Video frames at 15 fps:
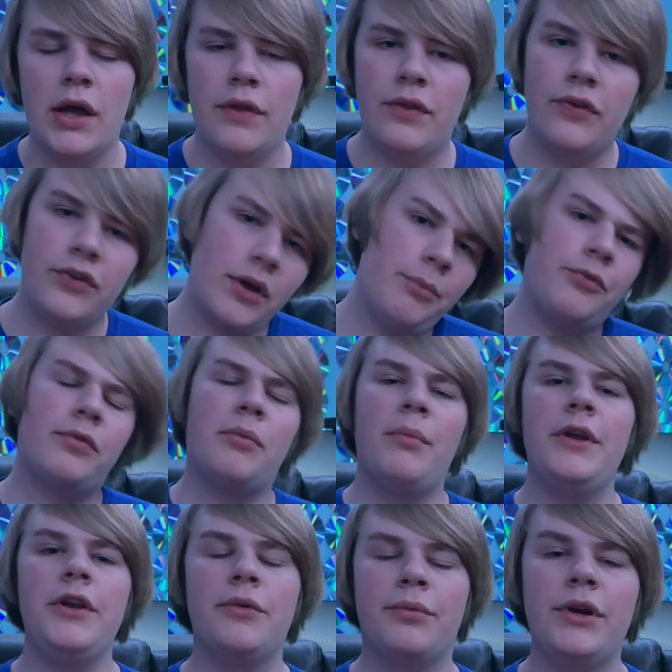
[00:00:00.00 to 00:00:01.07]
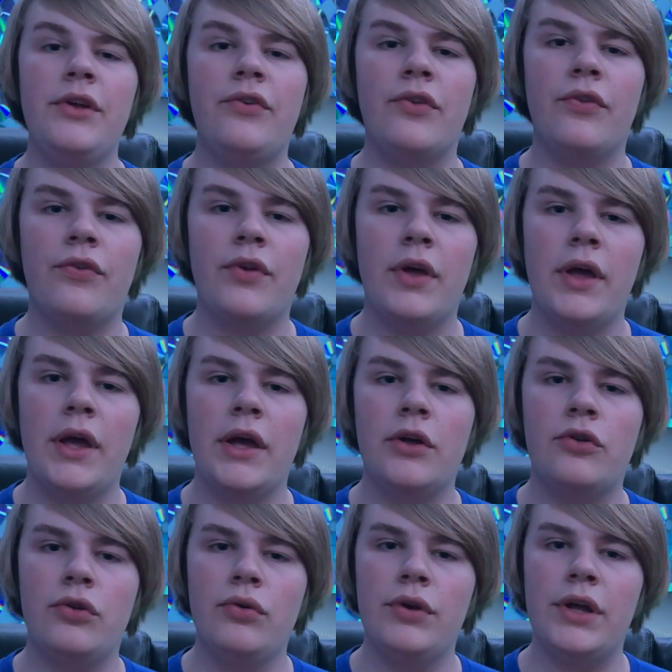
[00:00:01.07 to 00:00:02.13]
This comes for many reasons,
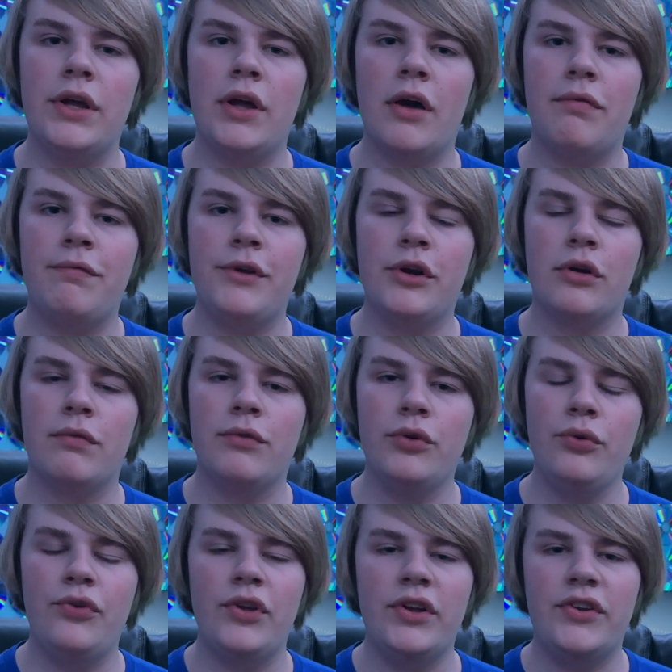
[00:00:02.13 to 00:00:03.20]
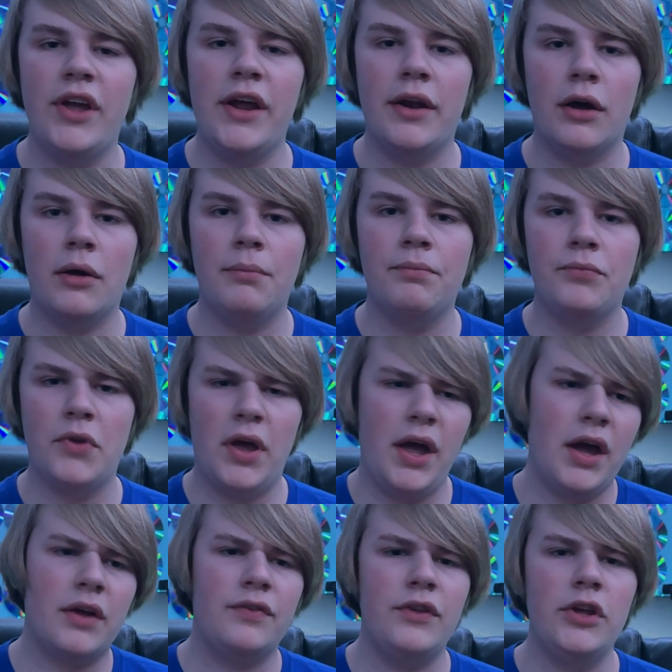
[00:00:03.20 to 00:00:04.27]
including a fear of losing data.
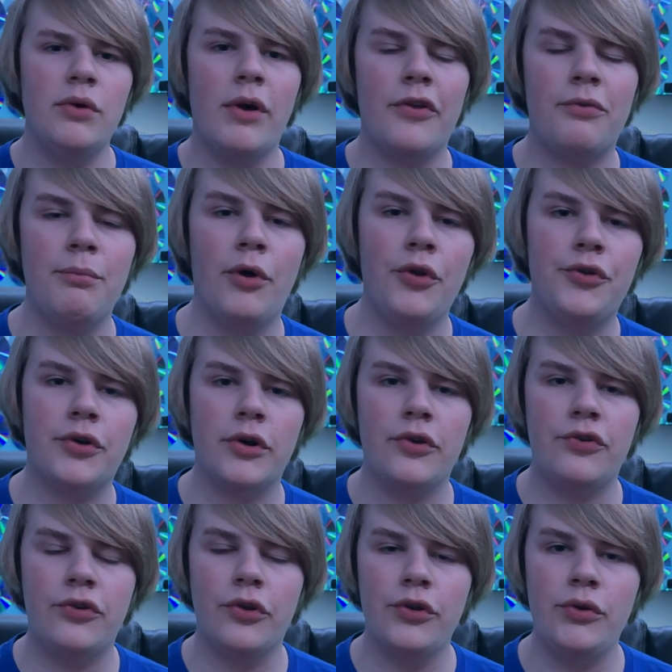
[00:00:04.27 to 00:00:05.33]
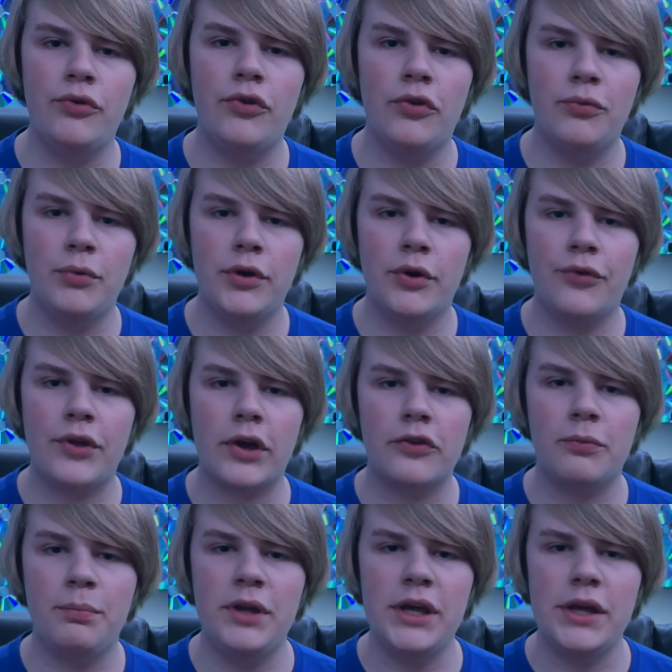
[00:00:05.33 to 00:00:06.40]
Heck, the US military still uses Windows
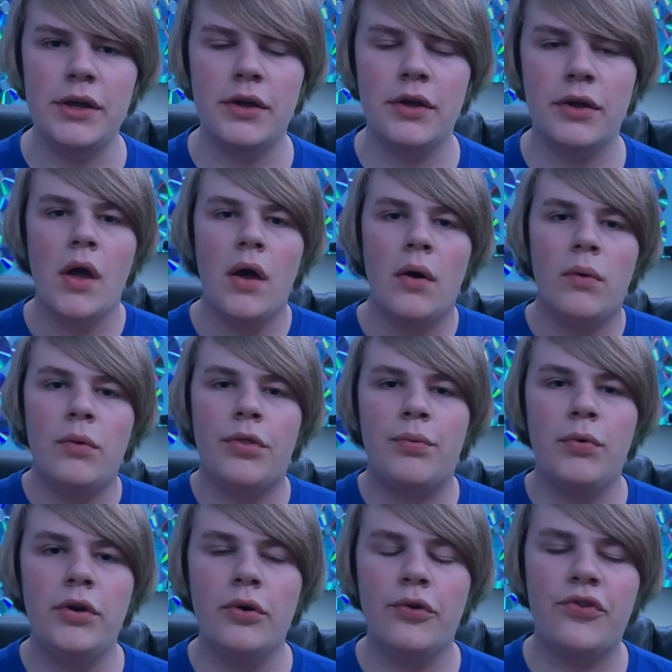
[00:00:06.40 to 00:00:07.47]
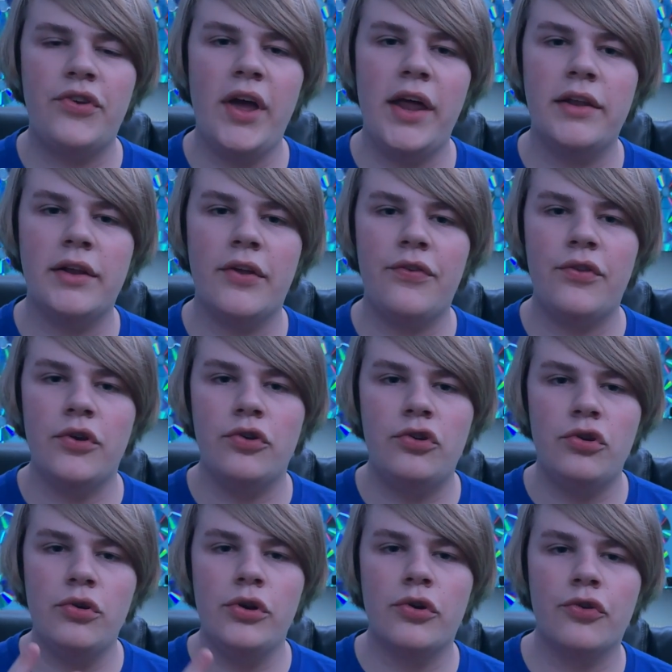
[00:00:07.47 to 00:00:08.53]
XP. With Windows 10 less than
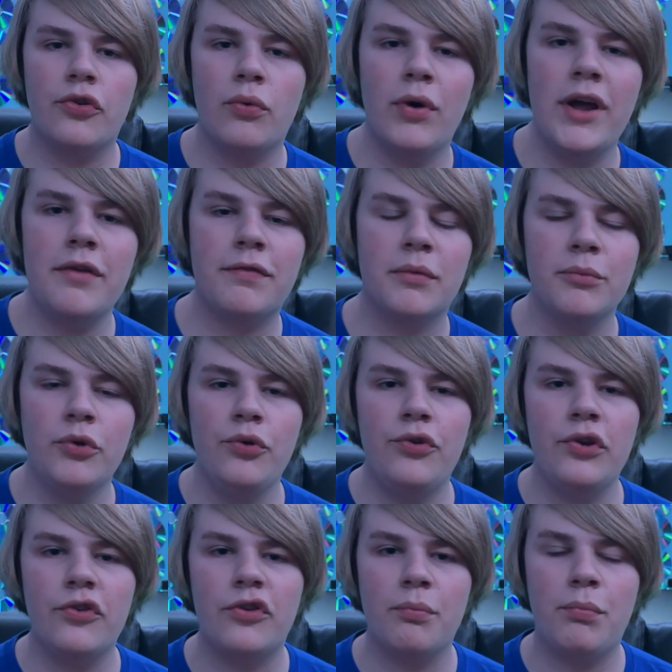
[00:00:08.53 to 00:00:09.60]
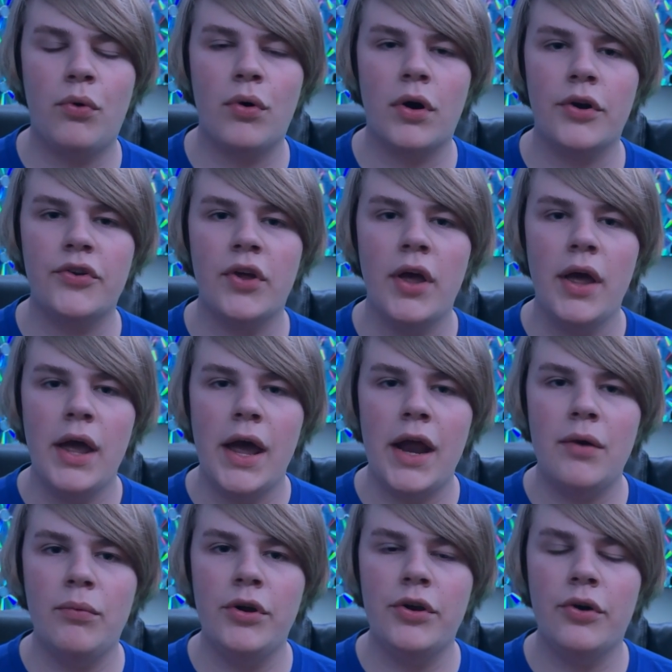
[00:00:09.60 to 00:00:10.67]
two years away from losing support,
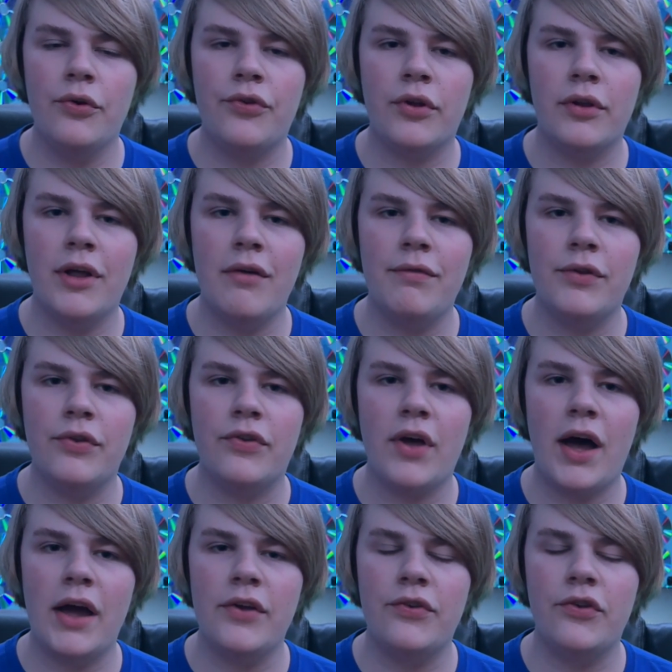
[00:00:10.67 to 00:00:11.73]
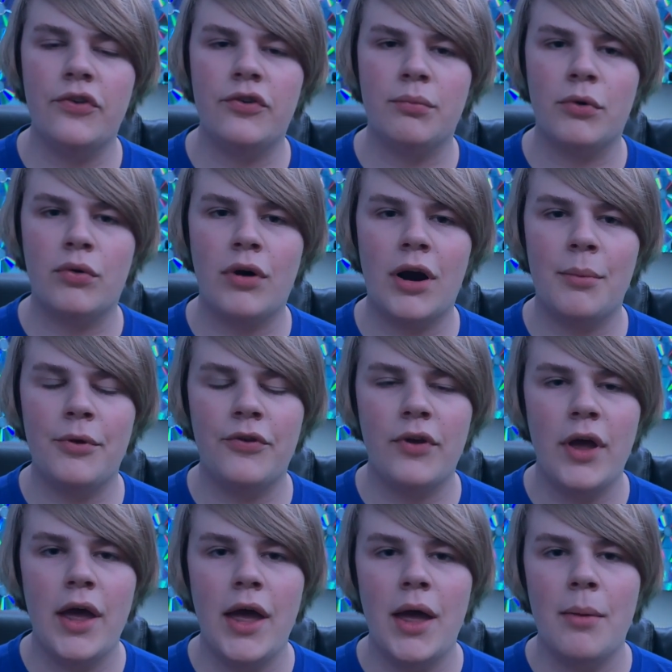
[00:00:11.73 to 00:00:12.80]
and Windows 11's high system requirements,
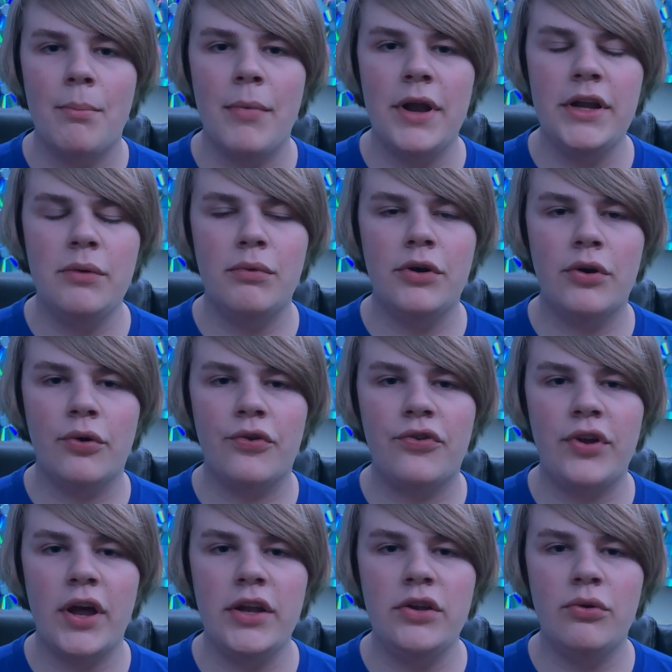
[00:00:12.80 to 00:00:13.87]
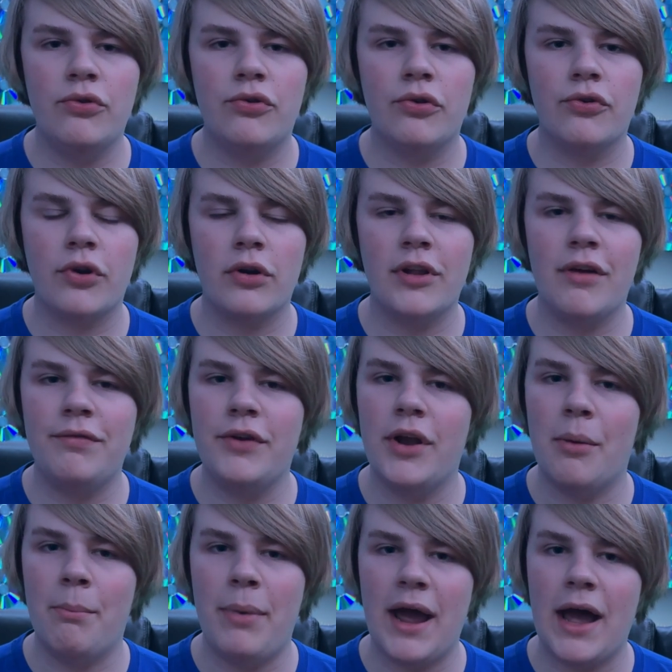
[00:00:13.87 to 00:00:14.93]
many Windows 10 users are left in a
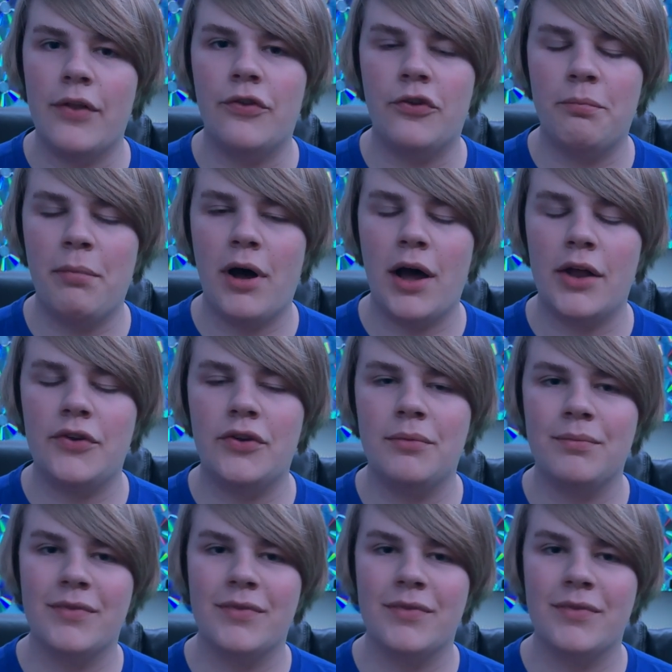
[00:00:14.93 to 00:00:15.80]
bad spot.